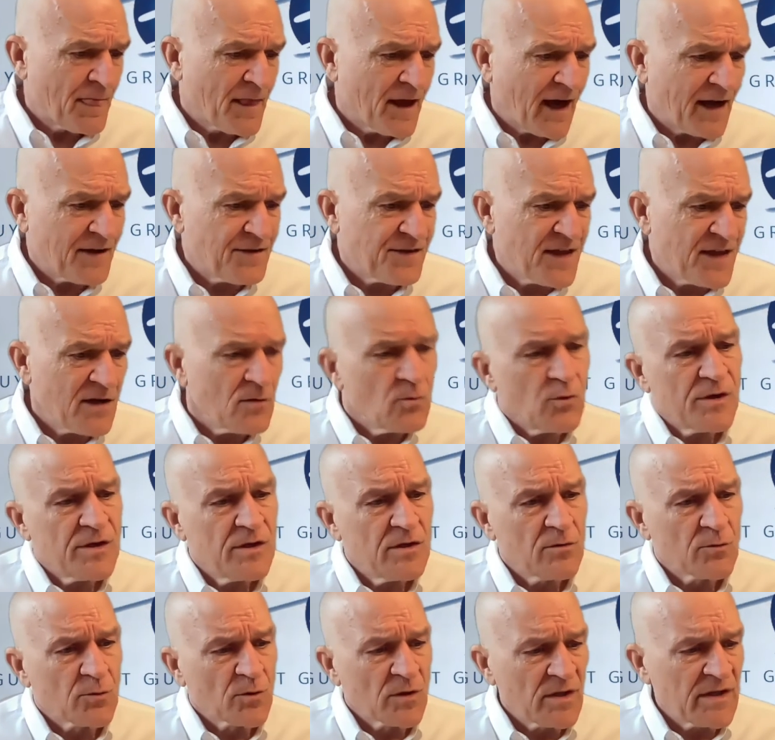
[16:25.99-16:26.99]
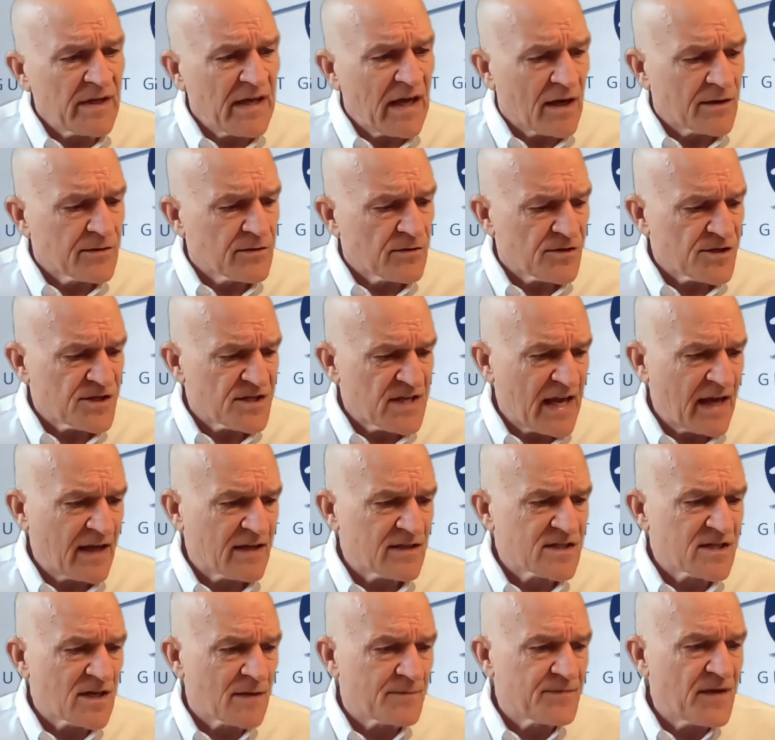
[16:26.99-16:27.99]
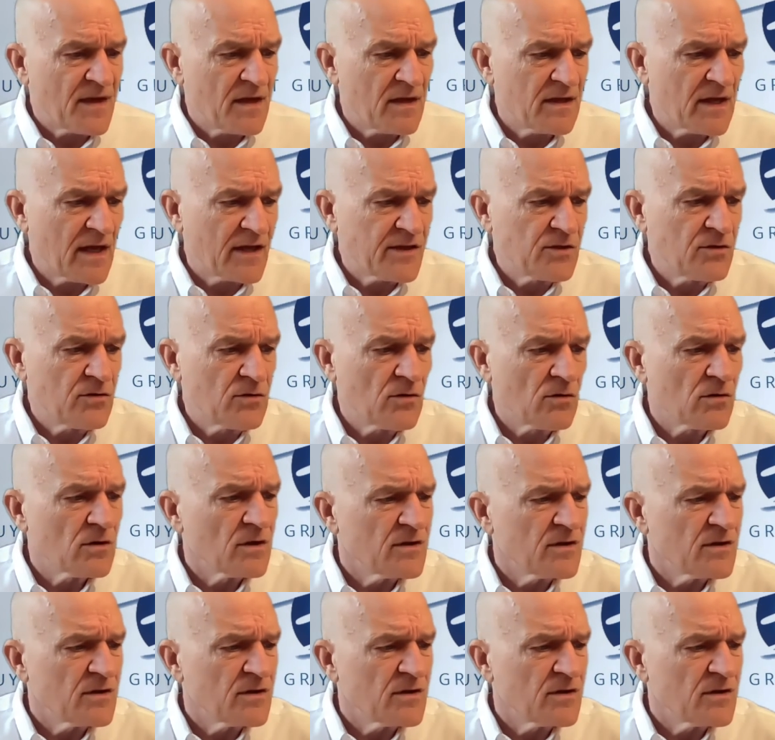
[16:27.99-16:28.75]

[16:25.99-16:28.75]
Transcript: I think when you really understand something and you